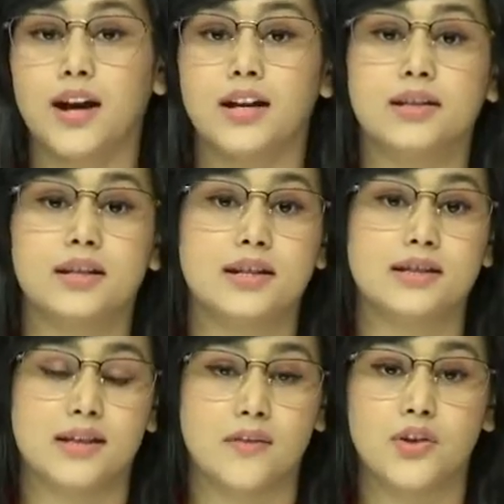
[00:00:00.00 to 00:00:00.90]
at least
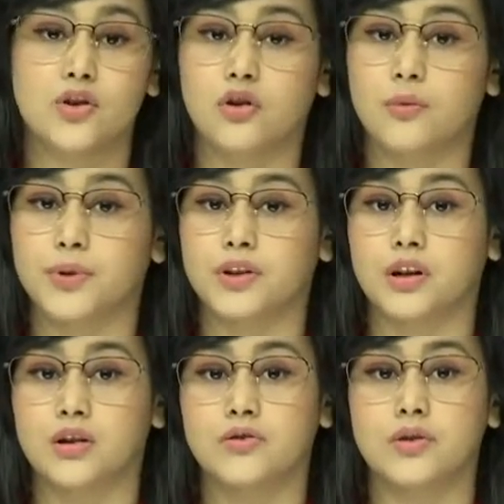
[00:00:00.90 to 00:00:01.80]
seven European
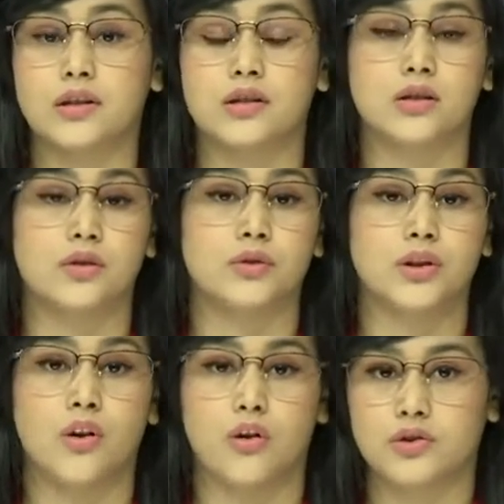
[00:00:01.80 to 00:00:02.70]
countries, including
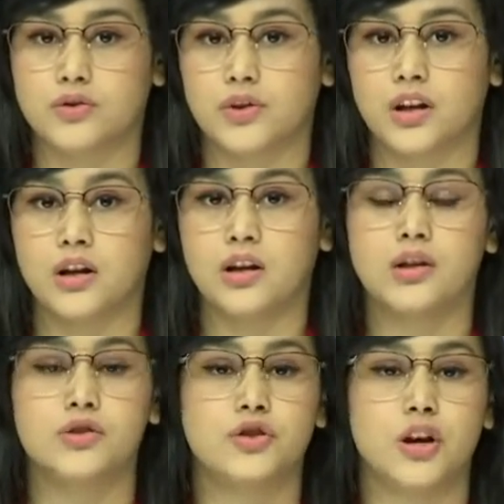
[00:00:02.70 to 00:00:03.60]
Austria,
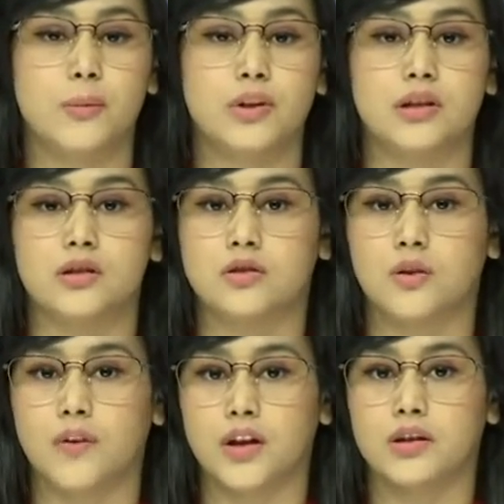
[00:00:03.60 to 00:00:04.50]
Germany,
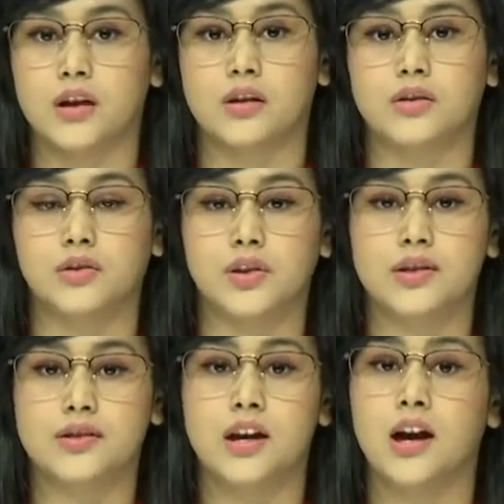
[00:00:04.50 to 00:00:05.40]
Slovenia,
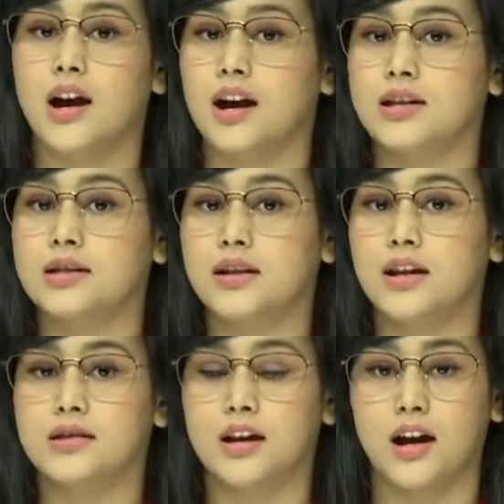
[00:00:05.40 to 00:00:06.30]
Greece,
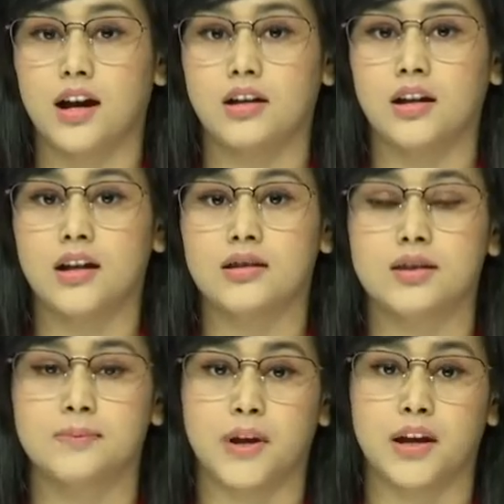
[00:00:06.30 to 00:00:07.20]
Iceland, Ireland,
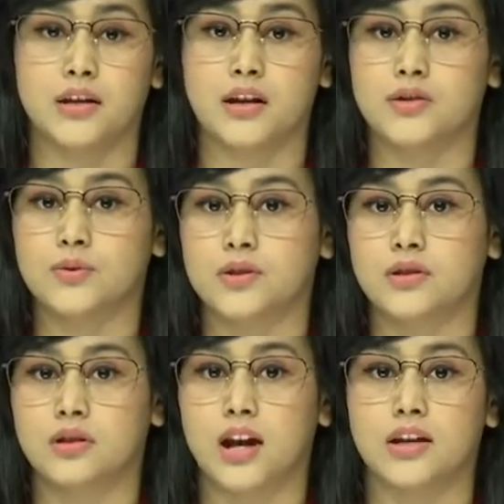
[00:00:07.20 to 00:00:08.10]
Spain, and
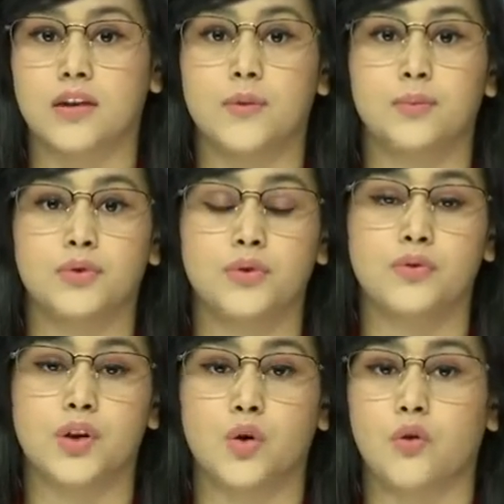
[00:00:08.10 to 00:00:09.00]
Switzerland, have approved the
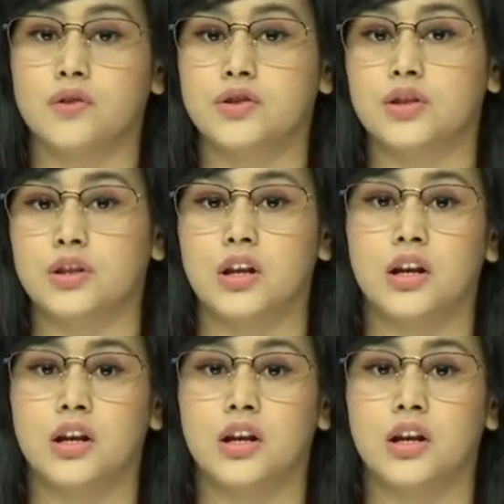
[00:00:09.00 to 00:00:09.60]
Covishield